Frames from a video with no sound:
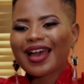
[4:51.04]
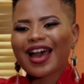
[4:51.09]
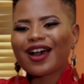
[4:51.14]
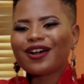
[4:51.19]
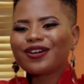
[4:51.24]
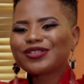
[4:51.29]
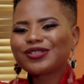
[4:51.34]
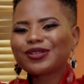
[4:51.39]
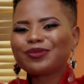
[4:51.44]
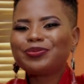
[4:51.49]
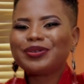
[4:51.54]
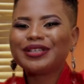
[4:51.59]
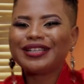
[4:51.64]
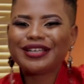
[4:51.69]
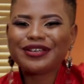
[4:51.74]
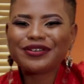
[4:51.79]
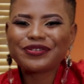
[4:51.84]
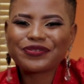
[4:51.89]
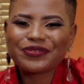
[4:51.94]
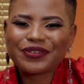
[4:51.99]
I also
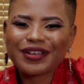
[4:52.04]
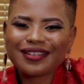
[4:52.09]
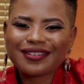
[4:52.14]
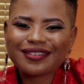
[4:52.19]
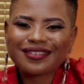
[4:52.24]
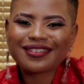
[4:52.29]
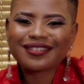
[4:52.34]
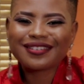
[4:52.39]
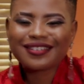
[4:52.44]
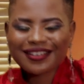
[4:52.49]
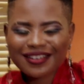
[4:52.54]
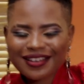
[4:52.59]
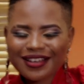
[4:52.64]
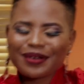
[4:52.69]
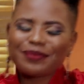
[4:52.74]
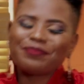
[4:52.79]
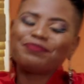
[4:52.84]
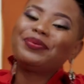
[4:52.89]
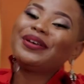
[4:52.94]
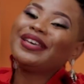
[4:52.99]
believe in
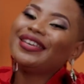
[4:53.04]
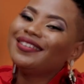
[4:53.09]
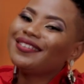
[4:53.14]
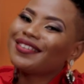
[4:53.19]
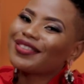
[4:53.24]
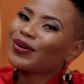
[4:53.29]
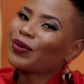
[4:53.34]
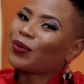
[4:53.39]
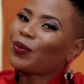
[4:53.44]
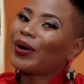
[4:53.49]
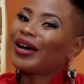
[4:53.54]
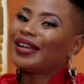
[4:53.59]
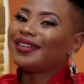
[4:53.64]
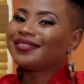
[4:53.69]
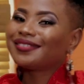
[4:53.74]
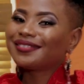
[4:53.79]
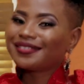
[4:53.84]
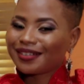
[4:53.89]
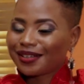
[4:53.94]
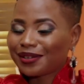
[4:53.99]
being the
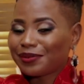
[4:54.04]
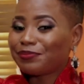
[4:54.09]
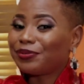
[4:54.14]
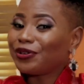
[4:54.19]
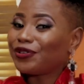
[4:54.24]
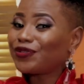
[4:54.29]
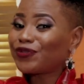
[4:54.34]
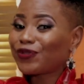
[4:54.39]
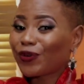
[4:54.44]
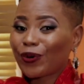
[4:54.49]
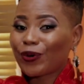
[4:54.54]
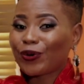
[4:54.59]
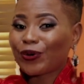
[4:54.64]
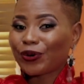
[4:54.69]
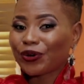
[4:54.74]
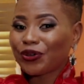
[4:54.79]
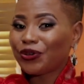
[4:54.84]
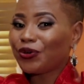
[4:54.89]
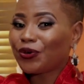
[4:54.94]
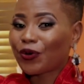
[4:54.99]
one
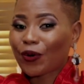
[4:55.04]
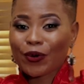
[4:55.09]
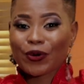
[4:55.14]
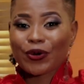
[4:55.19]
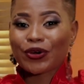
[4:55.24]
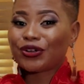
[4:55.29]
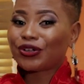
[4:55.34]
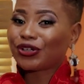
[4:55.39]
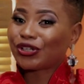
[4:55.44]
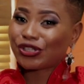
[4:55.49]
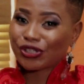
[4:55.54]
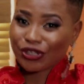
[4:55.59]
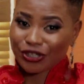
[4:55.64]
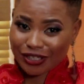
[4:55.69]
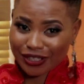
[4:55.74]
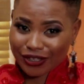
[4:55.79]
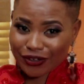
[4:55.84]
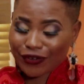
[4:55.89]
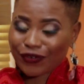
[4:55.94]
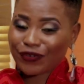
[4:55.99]
before you go on a
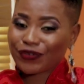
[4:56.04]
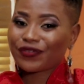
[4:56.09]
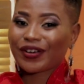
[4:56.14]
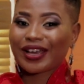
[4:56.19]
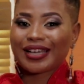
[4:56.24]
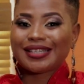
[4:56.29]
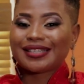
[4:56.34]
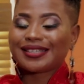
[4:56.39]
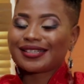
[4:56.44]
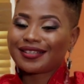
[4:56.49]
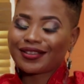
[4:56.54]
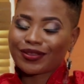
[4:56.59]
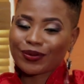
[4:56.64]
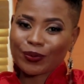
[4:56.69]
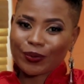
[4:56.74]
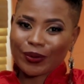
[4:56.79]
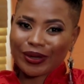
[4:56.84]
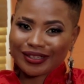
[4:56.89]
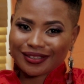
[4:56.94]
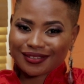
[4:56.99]
journey of finding
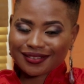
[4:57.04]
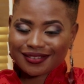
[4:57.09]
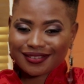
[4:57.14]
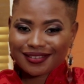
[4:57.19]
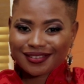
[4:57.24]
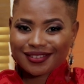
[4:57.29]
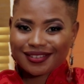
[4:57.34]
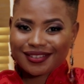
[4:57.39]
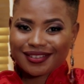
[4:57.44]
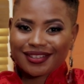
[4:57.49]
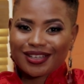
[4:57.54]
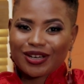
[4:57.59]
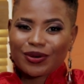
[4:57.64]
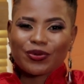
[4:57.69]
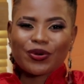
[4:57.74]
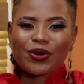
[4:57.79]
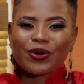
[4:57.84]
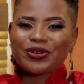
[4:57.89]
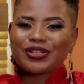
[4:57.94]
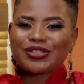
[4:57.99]
the one.
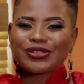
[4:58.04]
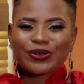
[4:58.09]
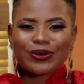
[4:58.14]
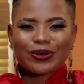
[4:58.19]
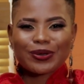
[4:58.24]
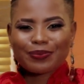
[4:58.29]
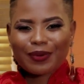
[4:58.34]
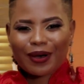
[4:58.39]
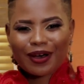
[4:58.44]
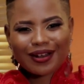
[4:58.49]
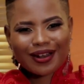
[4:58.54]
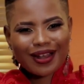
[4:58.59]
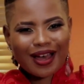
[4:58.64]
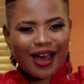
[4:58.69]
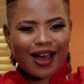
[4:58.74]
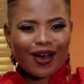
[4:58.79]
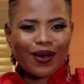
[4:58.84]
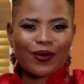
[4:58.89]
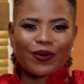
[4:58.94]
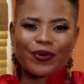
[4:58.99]
We always talk about
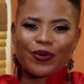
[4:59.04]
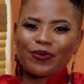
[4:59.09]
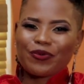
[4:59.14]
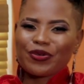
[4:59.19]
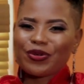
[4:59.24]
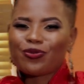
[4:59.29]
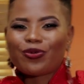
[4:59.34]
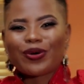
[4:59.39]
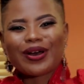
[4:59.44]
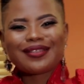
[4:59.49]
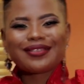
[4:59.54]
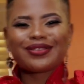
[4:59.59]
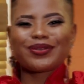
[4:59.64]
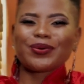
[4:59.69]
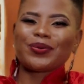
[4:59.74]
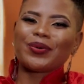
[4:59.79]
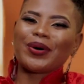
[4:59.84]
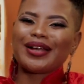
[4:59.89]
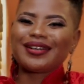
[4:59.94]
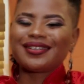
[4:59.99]
how we want
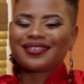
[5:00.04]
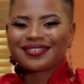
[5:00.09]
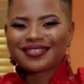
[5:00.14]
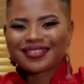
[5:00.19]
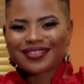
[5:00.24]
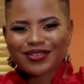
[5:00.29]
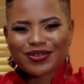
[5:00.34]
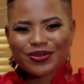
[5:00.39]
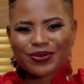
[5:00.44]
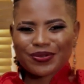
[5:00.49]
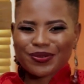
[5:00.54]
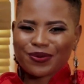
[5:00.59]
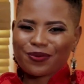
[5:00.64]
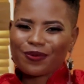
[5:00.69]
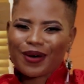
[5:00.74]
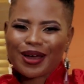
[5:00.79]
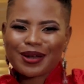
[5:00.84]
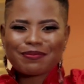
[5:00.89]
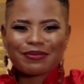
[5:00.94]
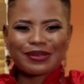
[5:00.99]
the one. You know, the
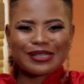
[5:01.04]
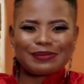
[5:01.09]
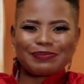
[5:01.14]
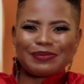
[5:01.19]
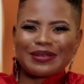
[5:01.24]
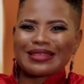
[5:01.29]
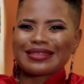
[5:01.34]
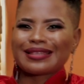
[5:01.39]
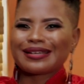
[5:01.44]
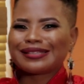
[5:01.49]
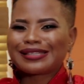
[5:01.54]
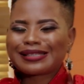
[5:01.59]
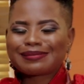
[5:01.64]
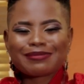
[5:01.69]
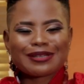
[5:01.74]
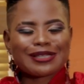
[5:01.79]
one must be this,